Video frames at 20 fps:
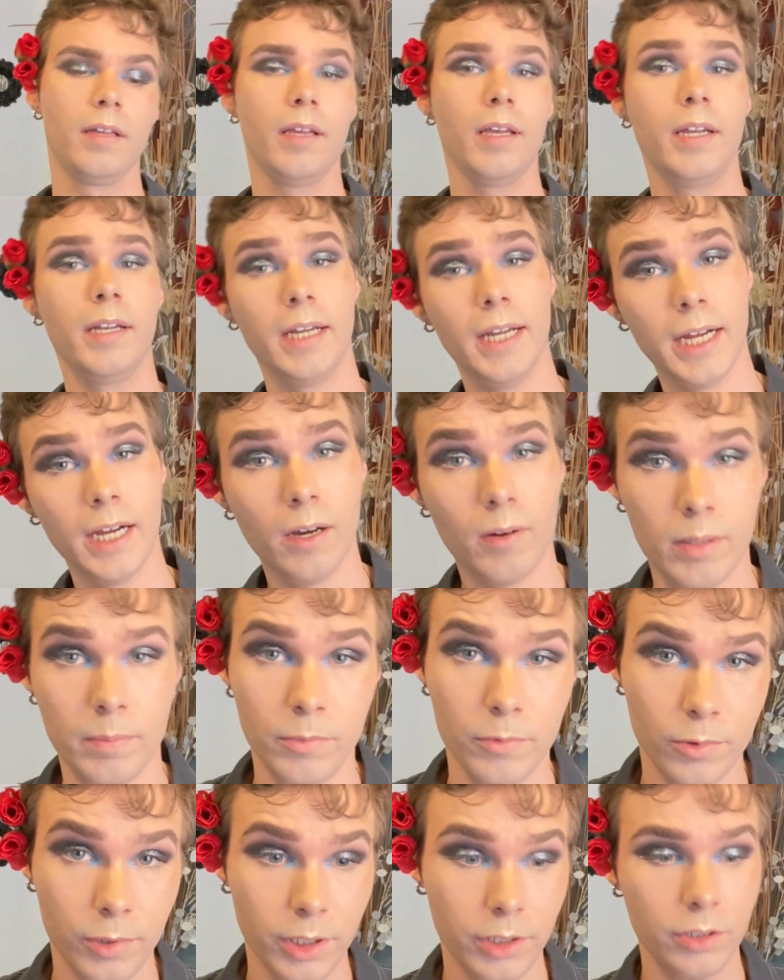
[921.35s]
And now I'm
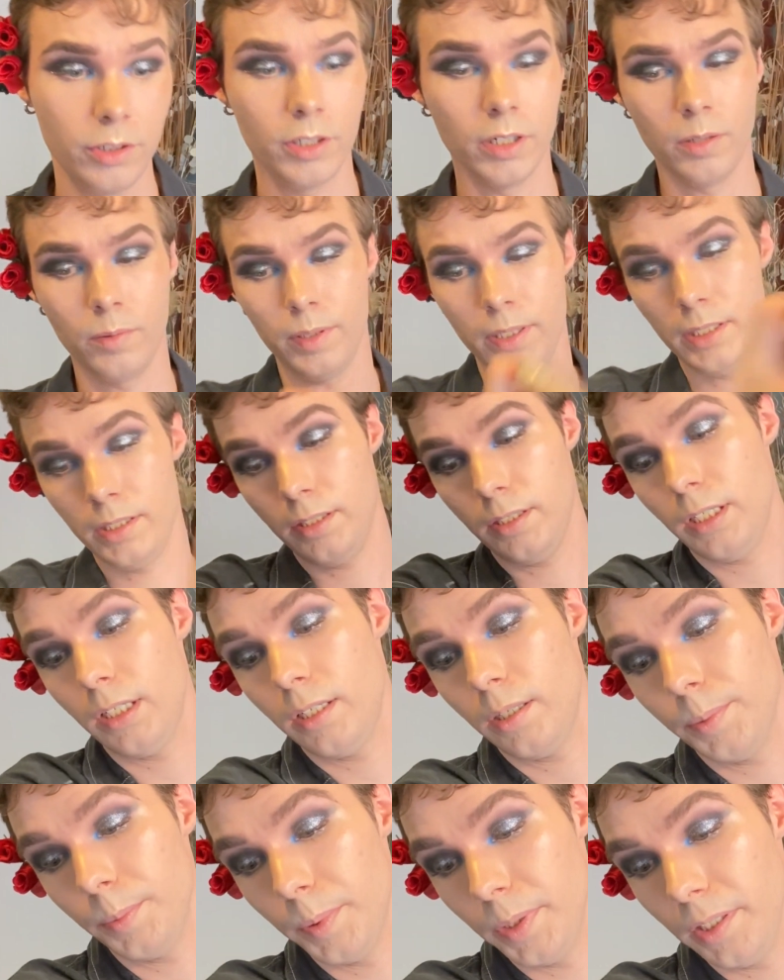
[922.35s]
going to go in
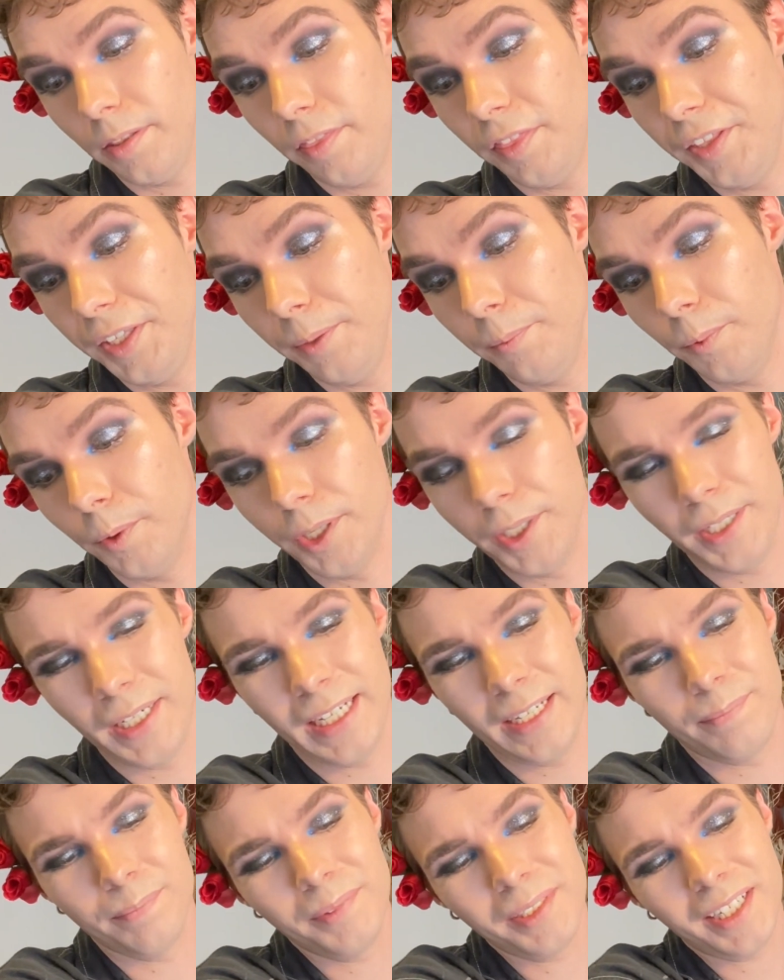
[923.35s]
with the one
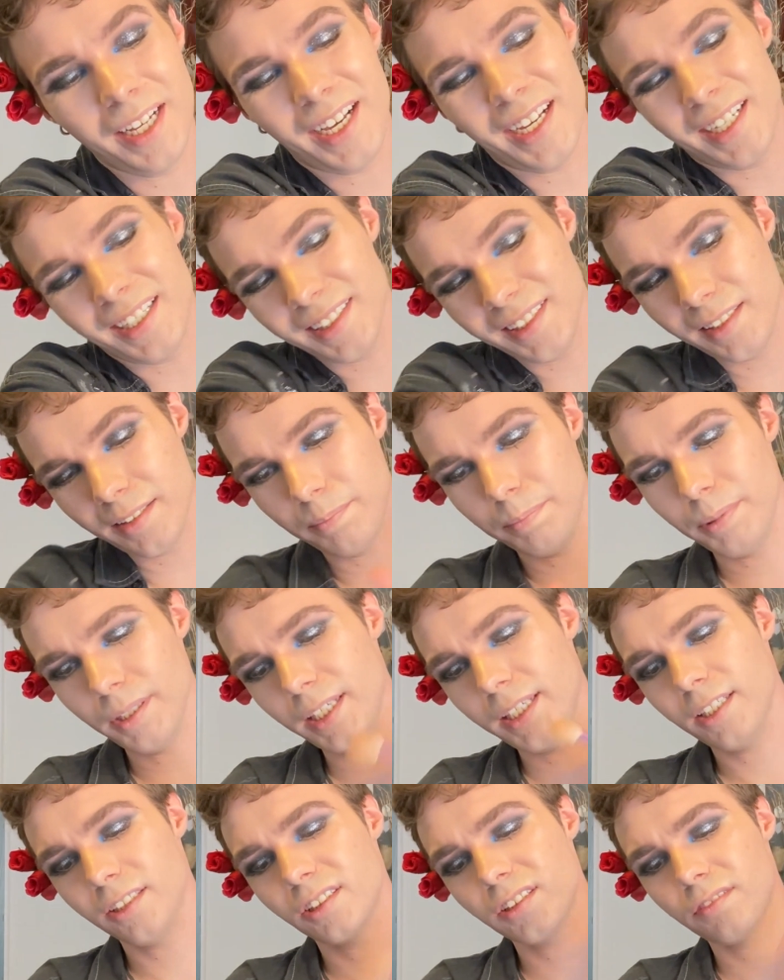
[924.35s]
I'm not the
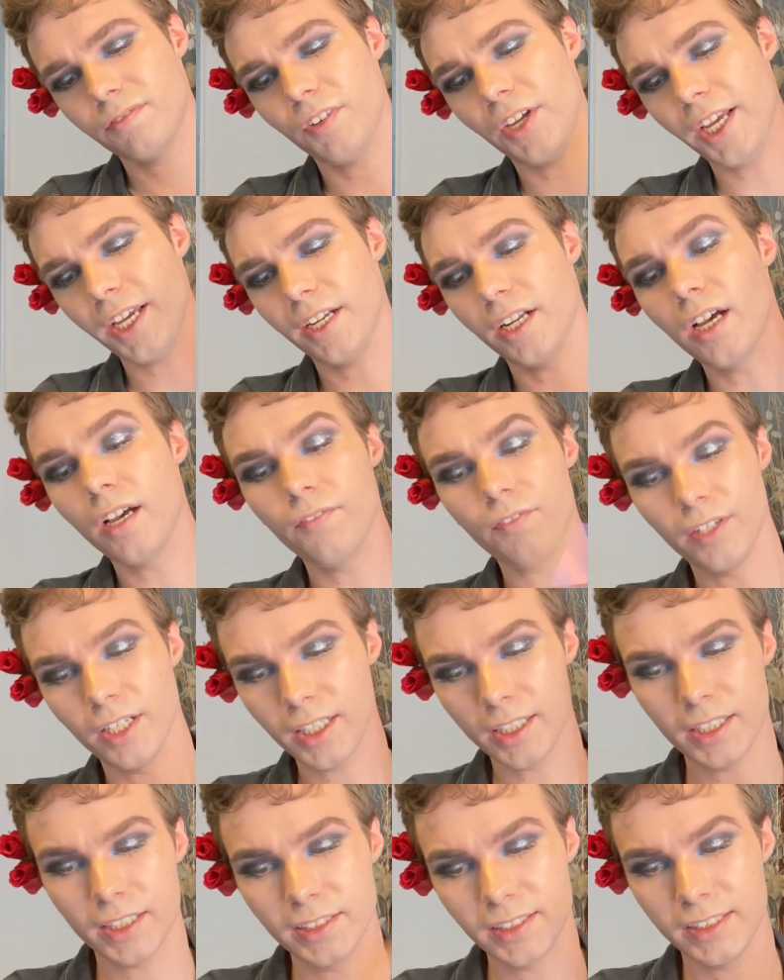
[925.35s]
biggest fan of.
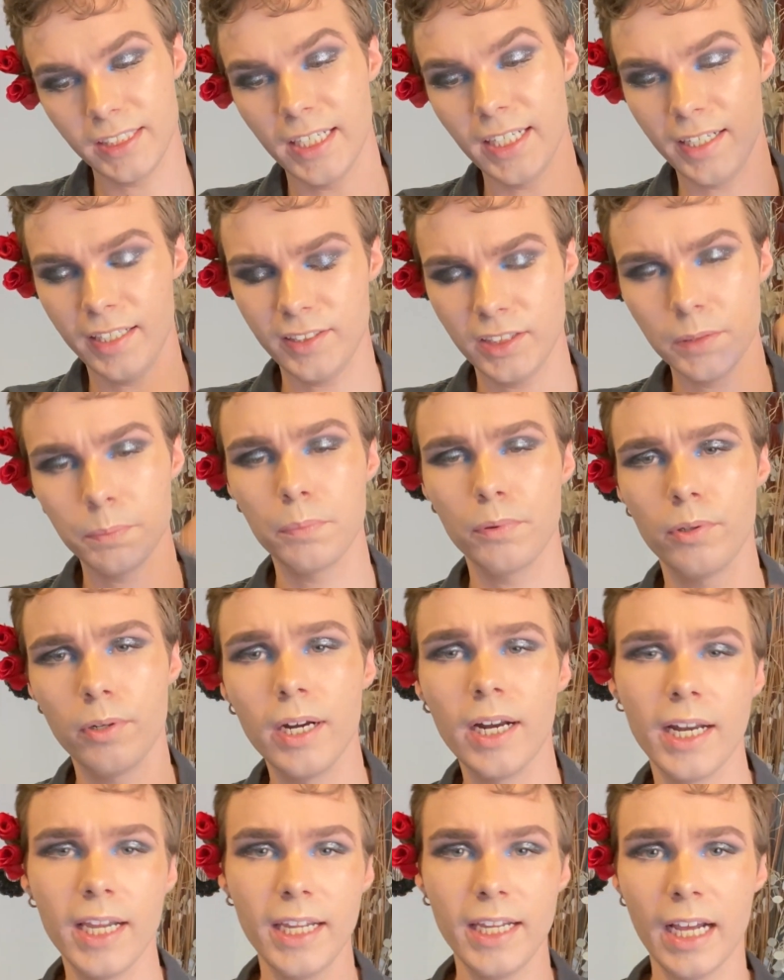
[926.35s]
Like I said, it's
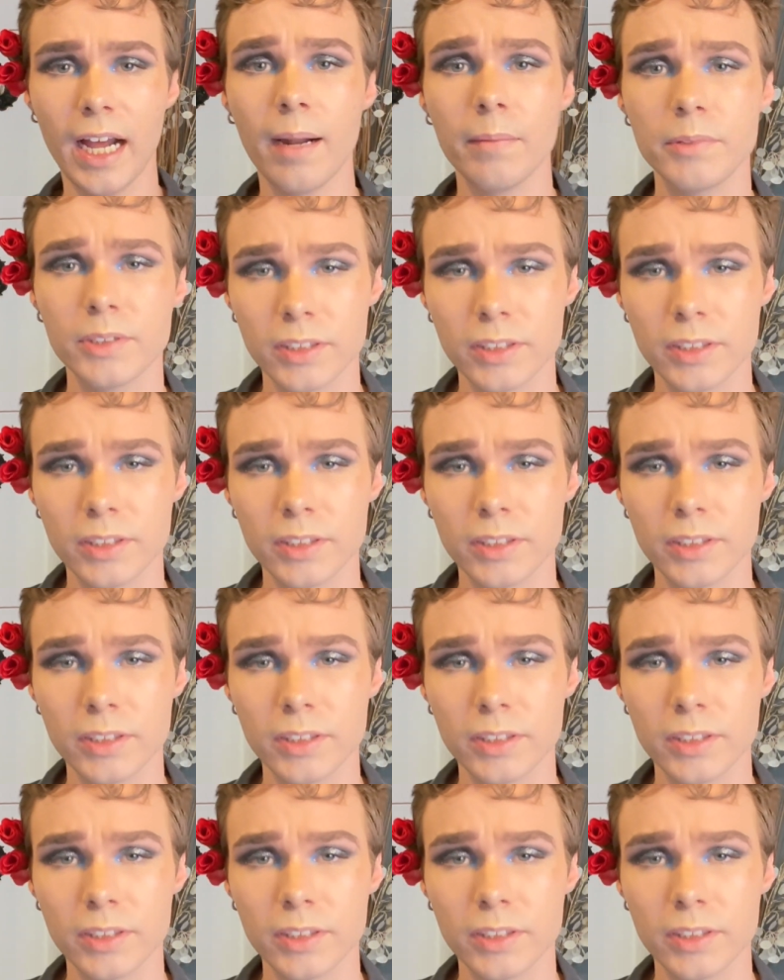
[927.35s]
pretty. I'm